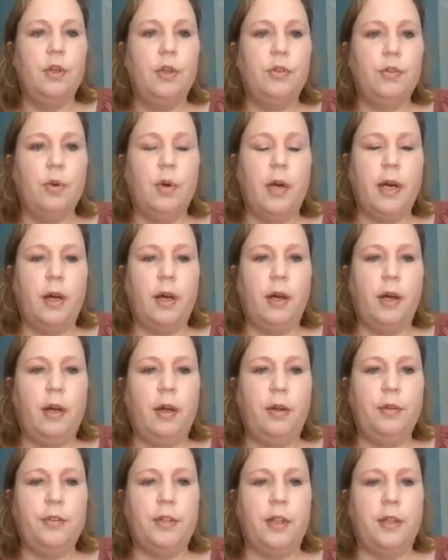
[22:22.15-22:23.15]
So
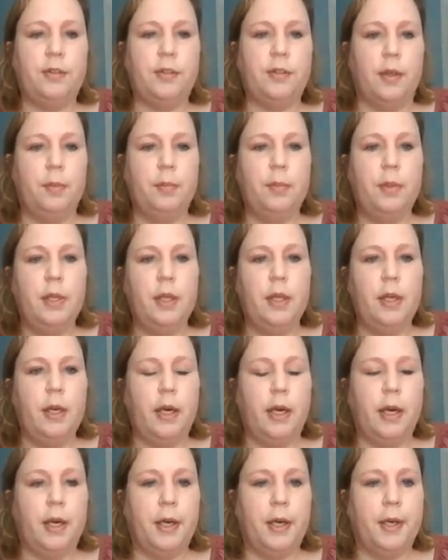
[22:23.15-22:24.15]
I'll say some.
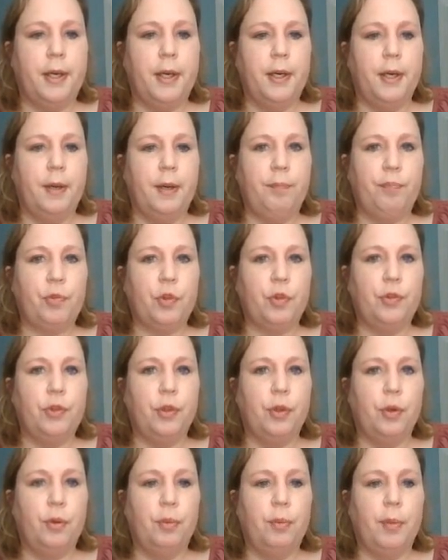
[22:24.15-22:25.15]

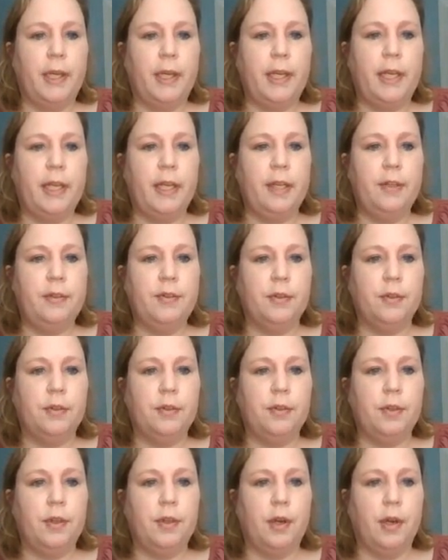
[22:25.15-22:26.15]
So my kids
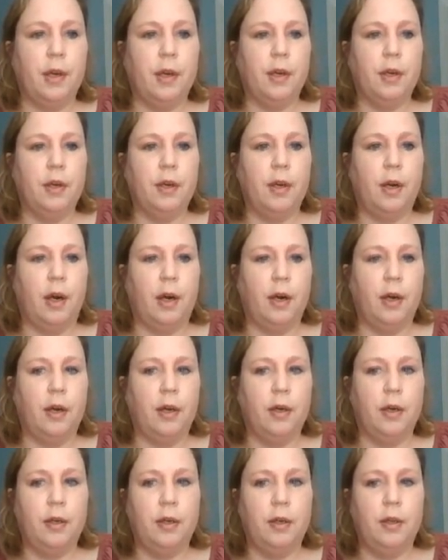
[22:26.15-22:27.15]

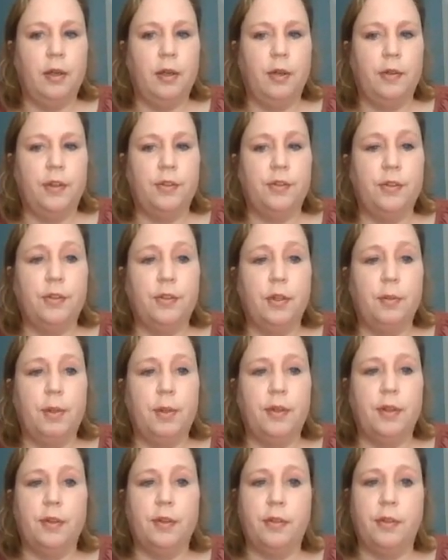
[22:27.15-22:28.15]
are. This is going to be
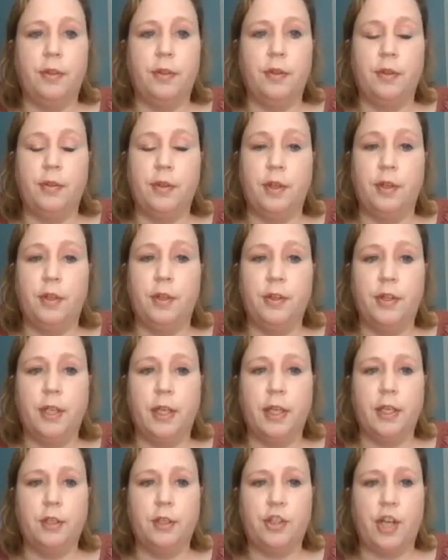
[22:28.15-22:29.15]
a good thing
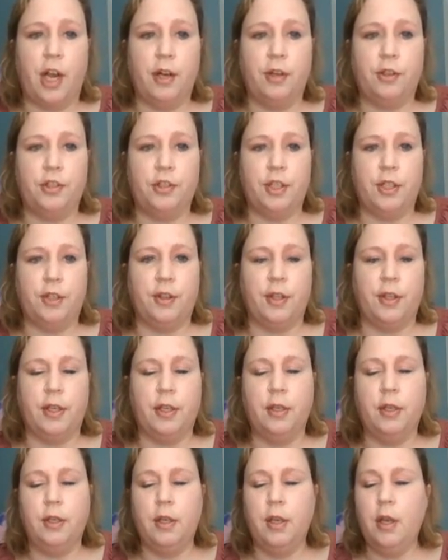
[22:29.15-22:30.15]
and a challenging
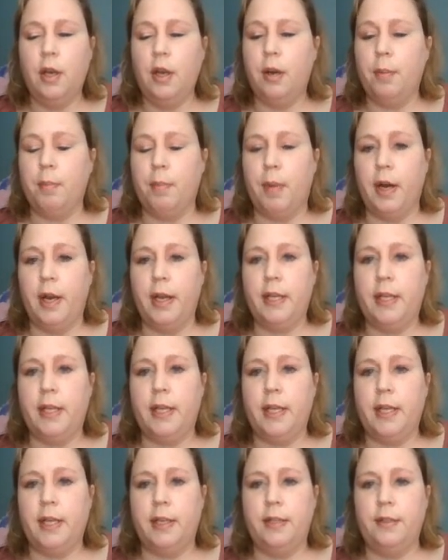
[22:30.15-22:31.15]
thing. My
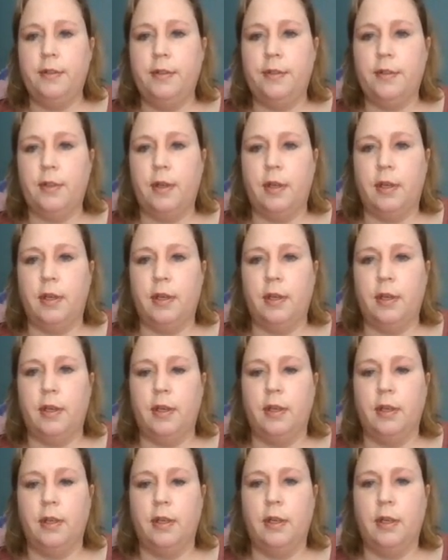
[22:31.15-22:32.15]
kids
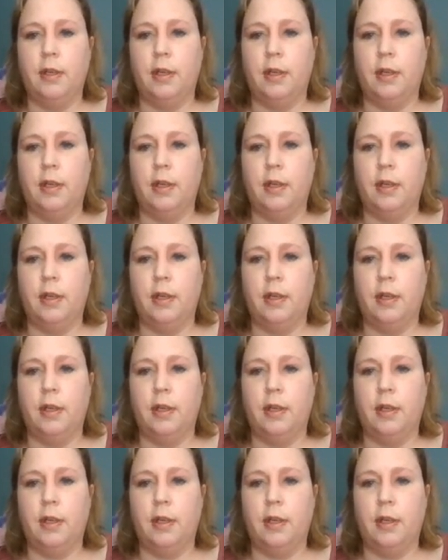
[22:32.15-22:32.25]
are.